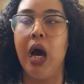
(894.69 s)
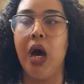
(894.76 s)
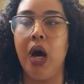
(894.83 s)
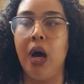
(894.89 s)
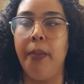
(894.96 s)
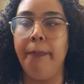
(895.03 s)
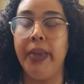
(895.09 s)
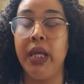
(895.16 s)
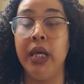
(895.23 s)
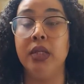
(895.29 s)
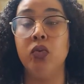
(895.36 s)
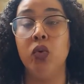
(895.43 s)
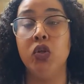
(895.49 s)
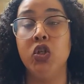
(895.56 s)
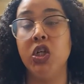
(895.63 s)
because we're
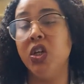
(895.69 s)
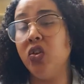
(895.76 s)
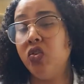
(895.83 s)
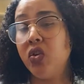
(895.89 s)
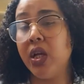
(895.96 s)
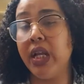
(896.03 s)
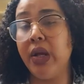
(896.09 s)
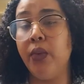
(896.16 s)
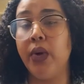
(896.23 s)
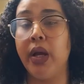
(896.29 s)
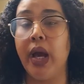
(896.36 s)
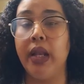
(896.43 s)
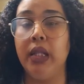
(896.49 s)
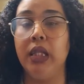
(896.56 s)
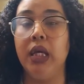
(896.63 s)
children and we're kind
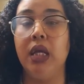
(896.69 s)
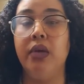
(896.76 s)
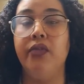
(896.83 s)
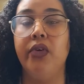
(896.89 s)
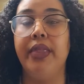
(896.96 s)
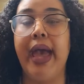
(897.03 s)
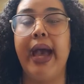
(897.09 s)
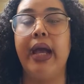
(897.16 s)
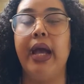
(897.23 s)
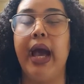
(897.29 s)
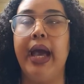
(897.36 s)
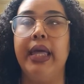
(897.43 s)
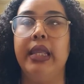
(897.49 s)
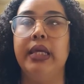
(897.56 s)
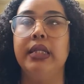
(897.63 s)
of looking for that
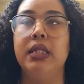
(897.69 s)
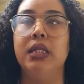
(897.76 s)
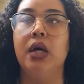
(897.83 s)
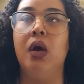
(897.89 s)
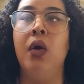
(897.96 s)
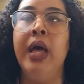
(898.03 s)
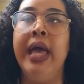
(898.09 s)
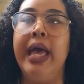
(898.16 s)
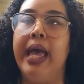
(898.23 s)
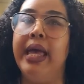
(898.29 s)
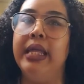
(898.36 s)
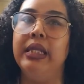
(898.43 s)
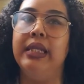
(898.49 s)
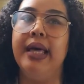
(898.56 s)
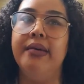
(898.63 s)
guidance. So in
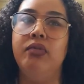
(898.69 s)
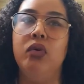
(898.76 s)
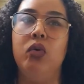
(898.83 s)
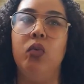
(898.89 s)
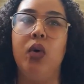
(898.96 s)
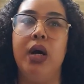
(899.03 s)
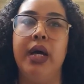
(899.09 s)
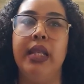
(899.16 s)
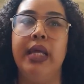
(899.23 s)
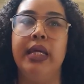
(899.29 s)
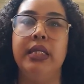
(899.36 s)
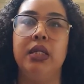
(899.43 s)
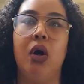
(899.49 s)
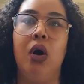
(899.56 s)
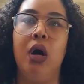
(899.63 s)
level one, it's
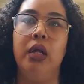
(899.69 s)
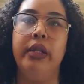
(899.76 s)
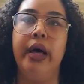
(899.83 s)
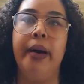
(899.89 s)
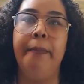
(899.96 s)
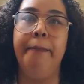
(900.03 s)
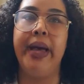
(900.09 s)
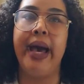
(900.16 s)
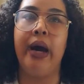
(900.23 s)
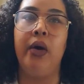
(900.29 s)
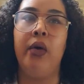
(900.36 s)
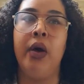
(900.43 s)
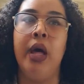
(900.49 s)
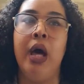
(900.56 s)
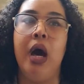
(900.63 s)
all about
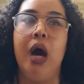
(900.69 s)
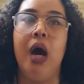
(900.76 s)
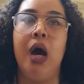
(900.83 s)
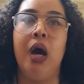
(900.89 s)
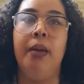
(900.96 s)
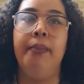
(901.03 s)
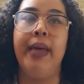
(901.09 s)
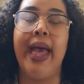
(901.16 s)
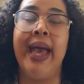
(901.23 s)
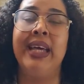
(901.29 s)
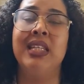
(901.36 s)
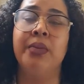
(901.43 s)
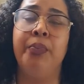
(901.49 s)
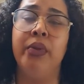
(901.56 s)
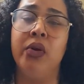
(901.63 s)

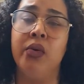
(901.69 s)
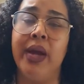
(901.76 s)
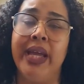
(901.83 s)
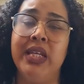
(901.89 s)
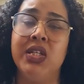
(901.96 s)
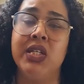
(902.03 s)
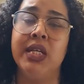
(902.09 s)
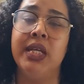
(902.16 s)
exploration